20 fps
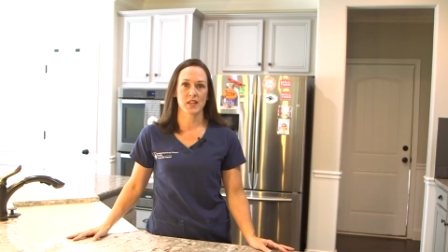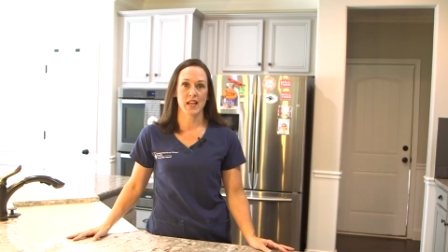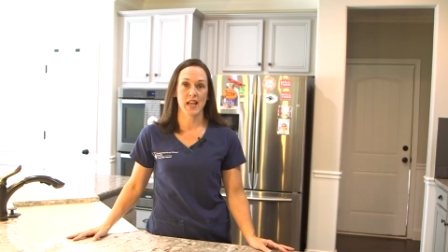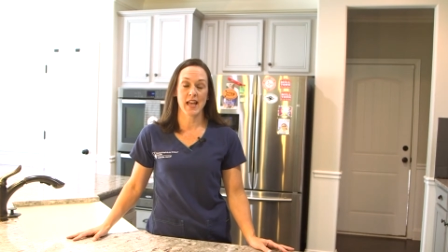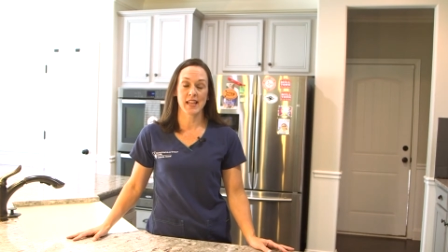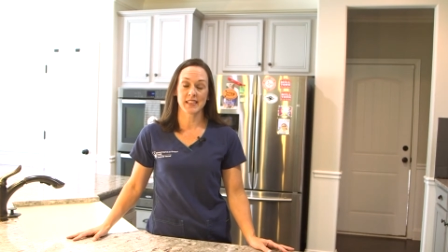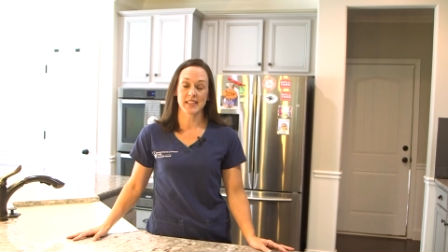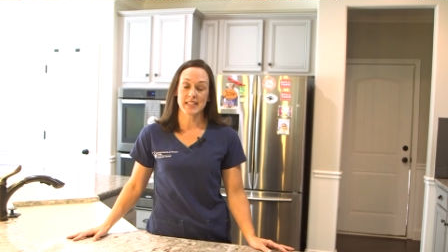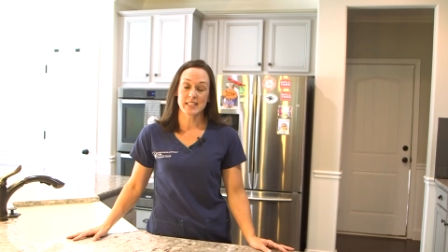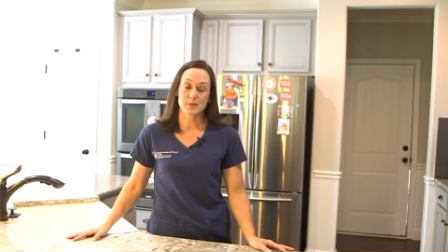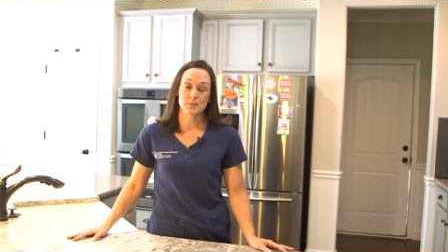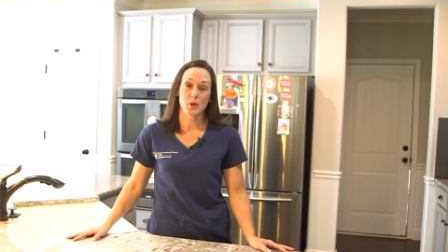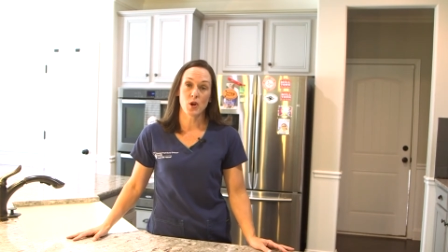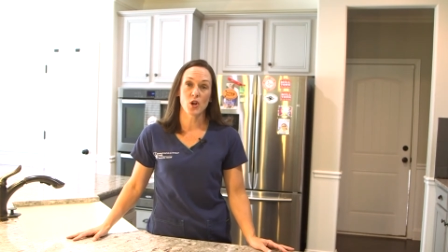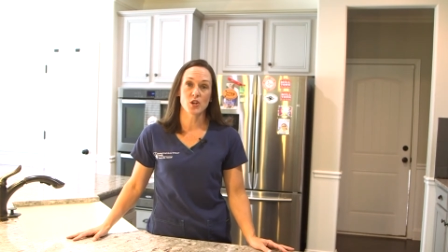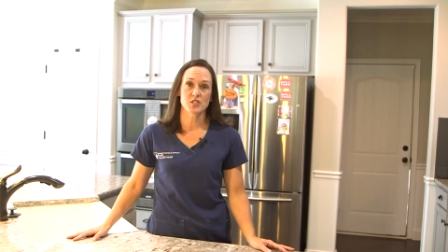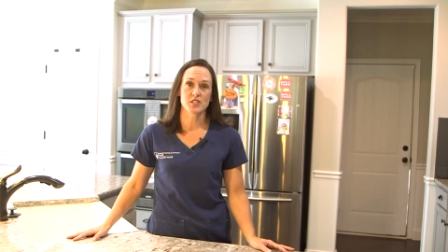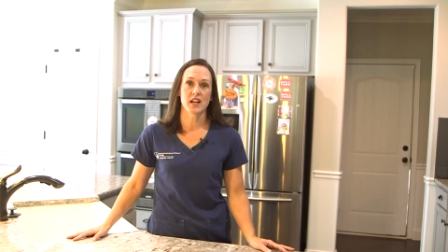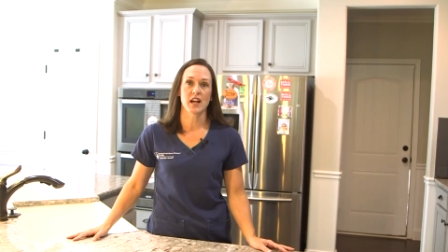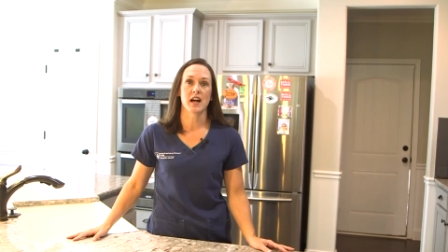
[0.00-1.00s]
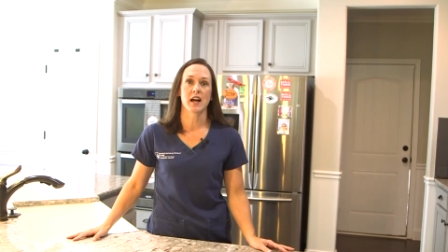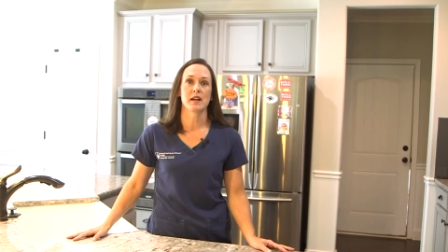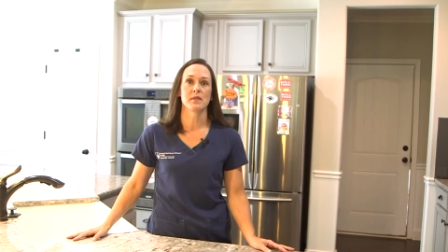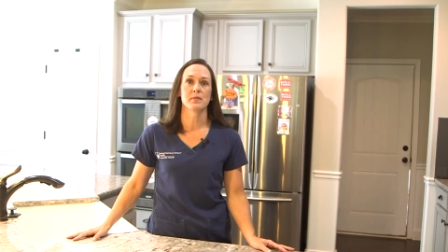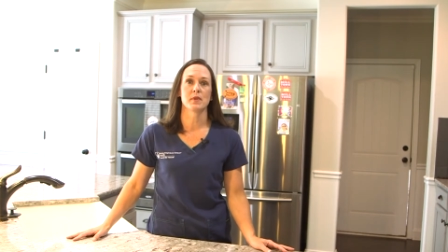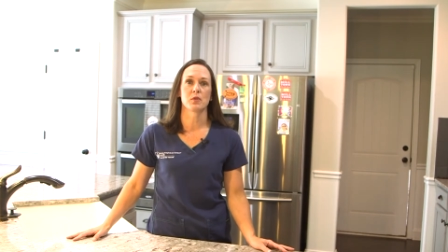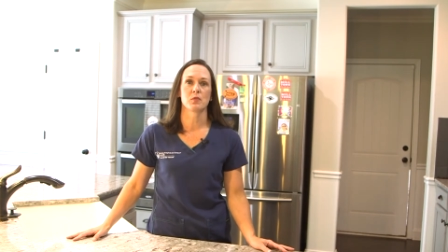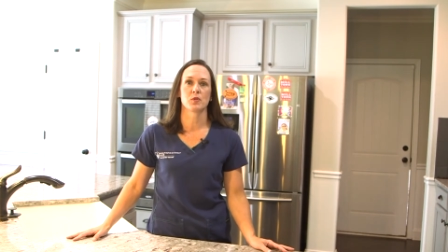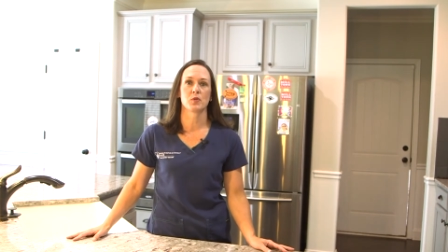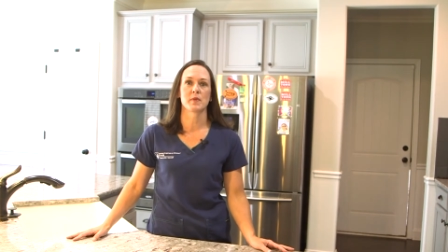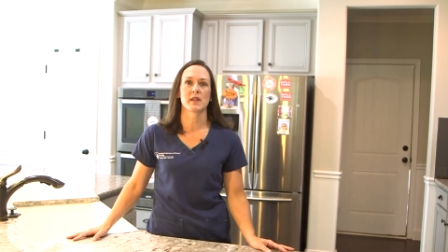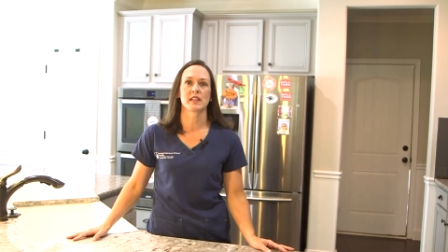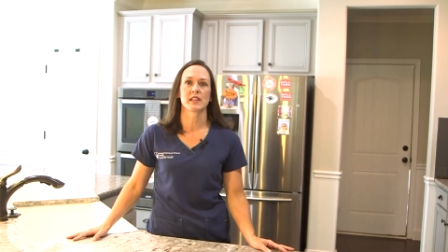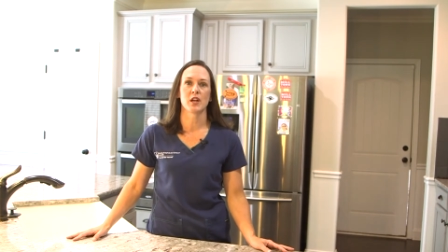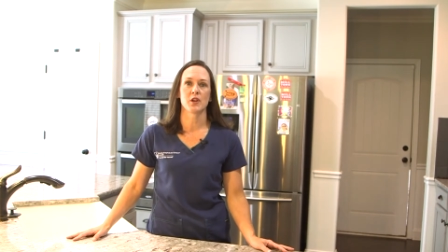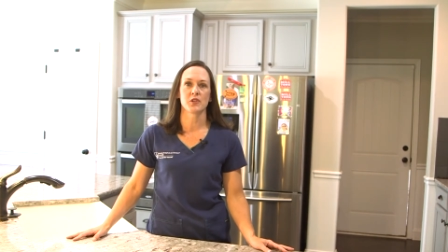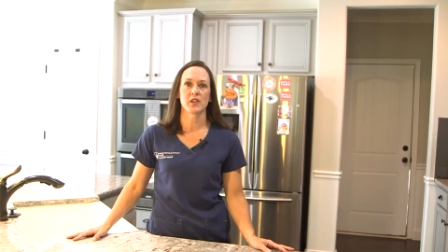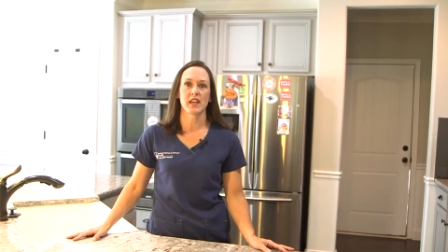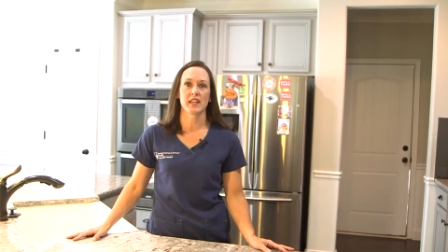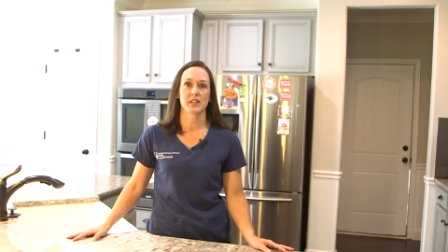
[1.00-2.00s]
at least part-time, will be
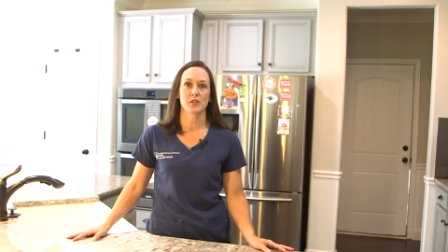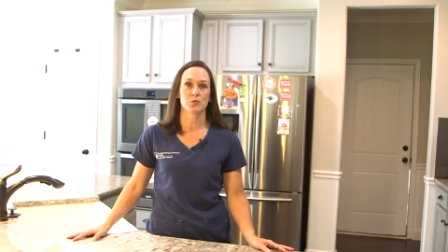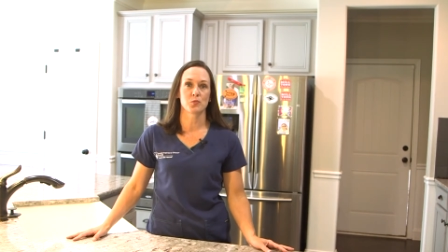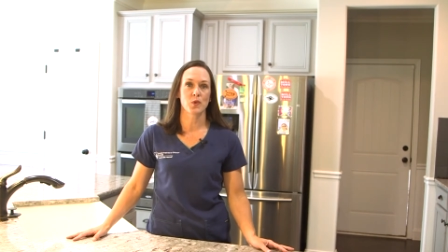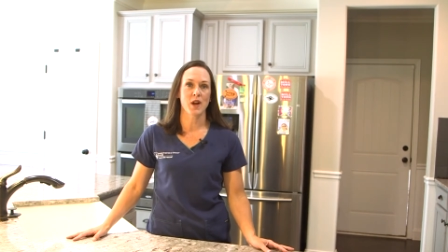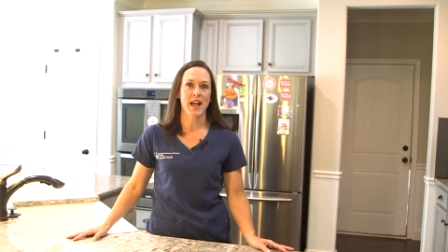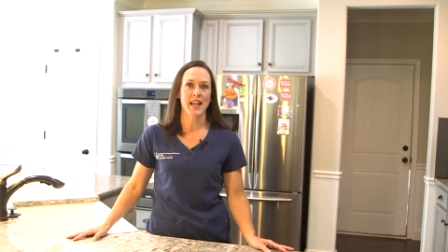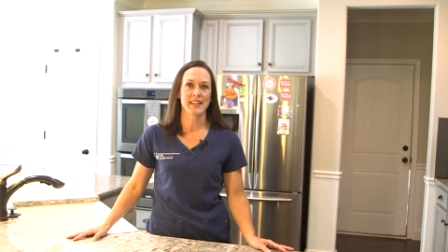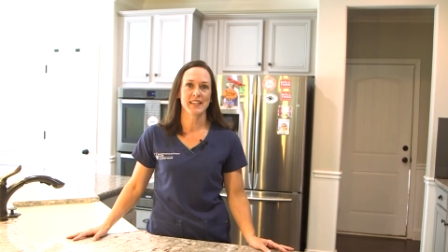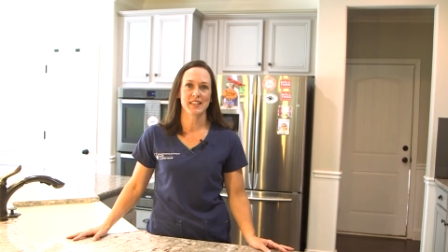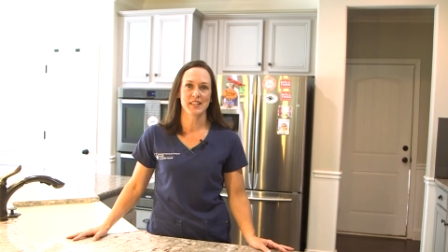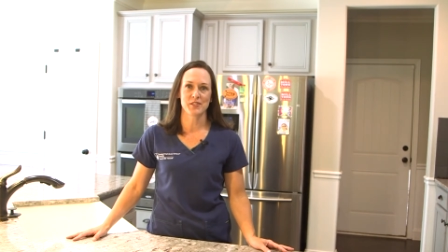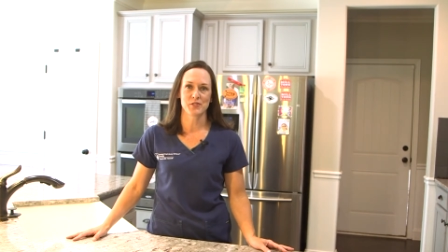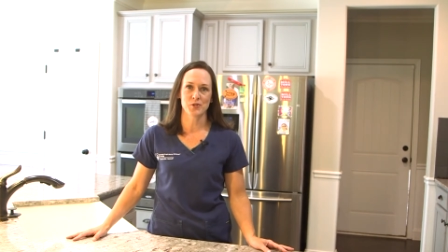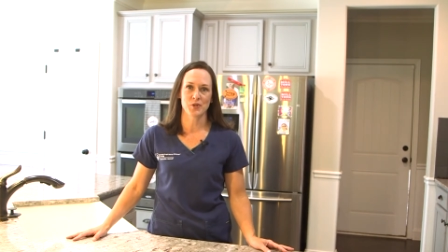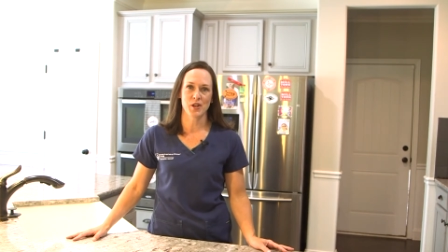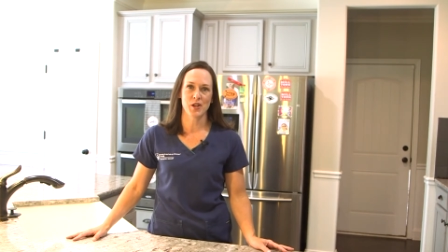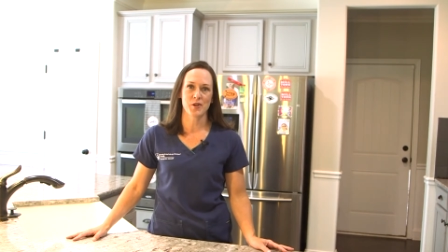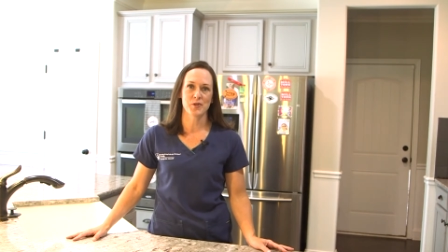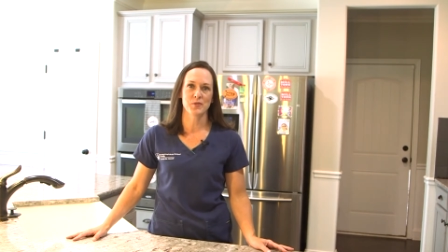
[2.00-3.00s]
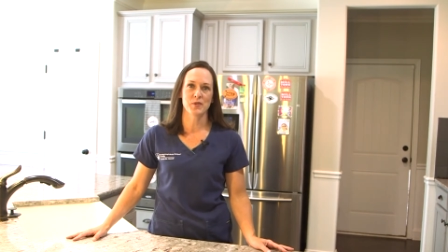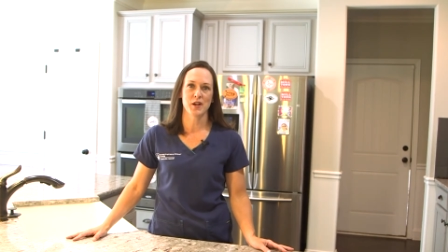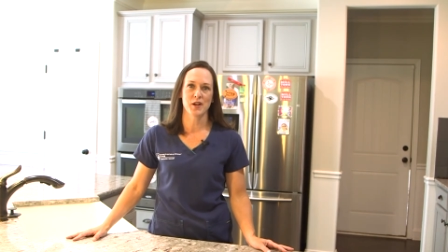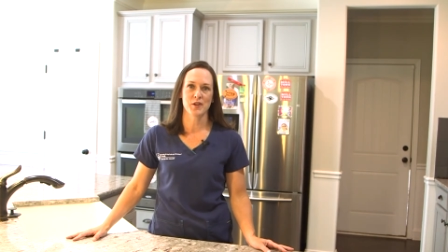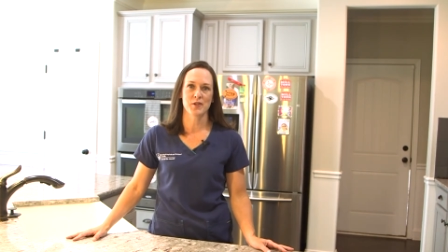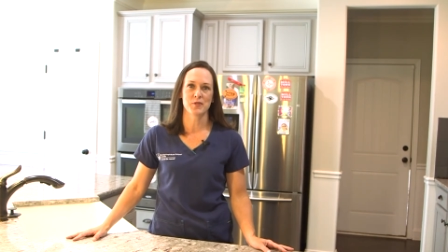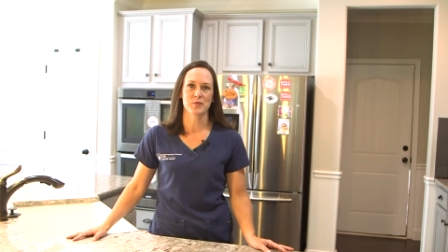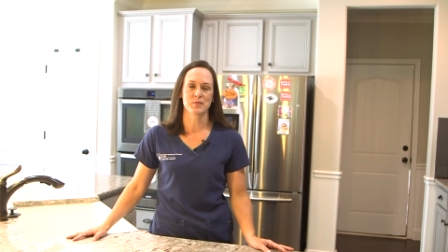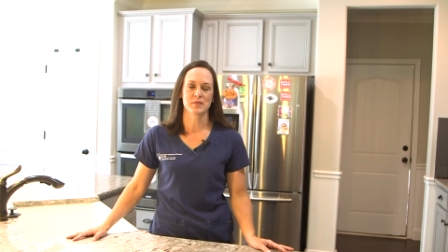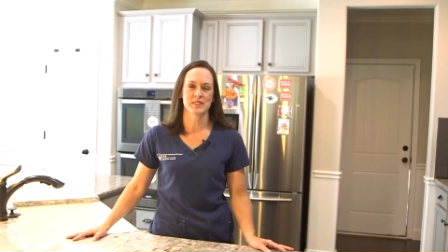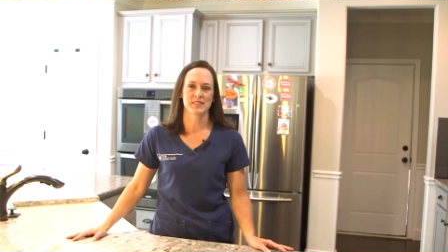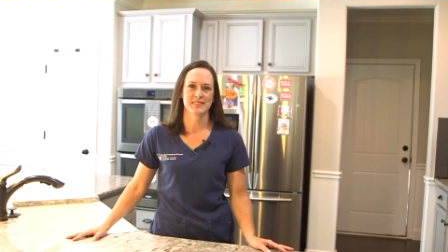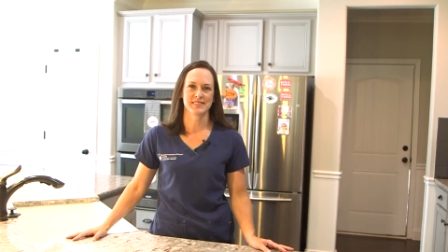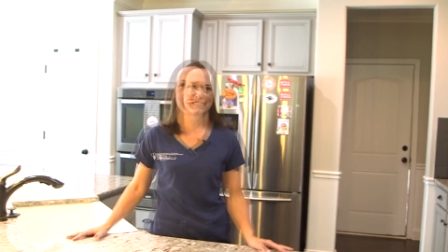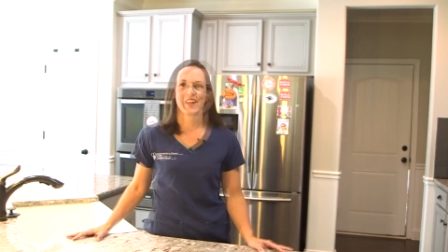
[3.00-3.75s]
located right in your own home.